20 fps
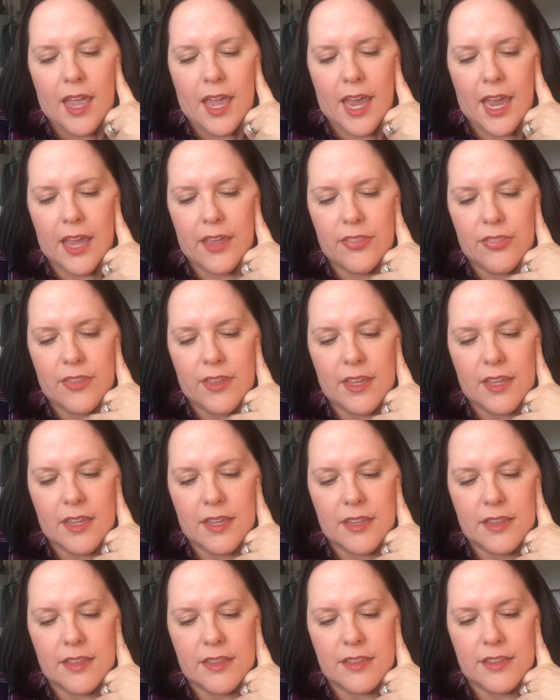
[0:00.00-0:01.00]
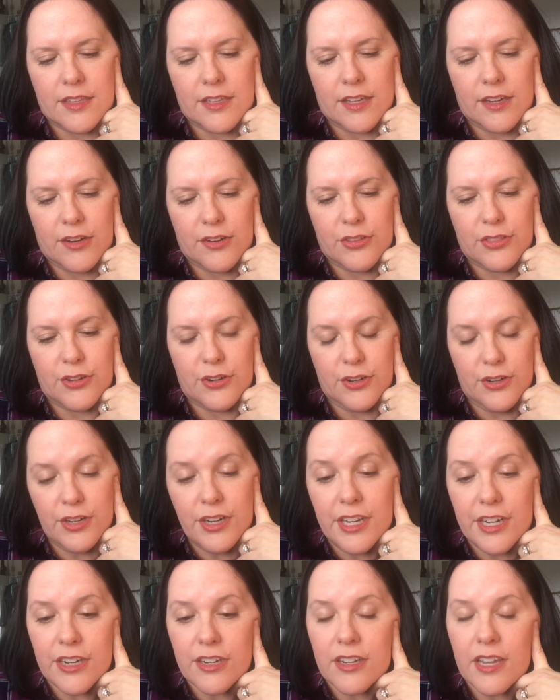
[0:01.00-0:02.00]
And then our third
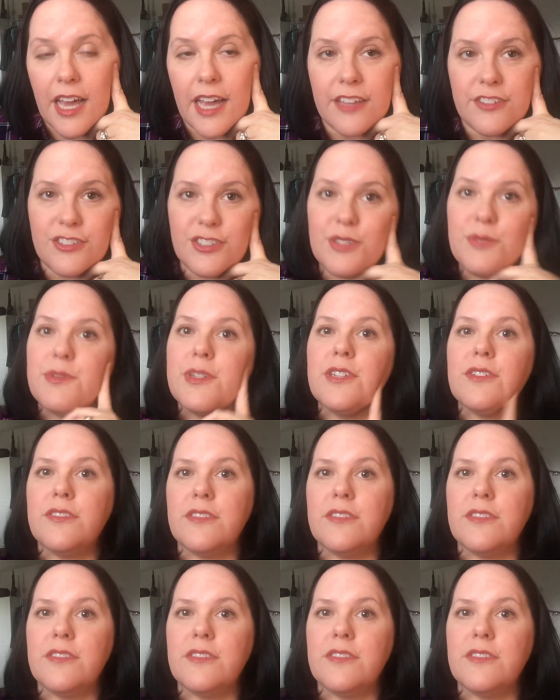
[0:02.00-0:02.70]
year last year we used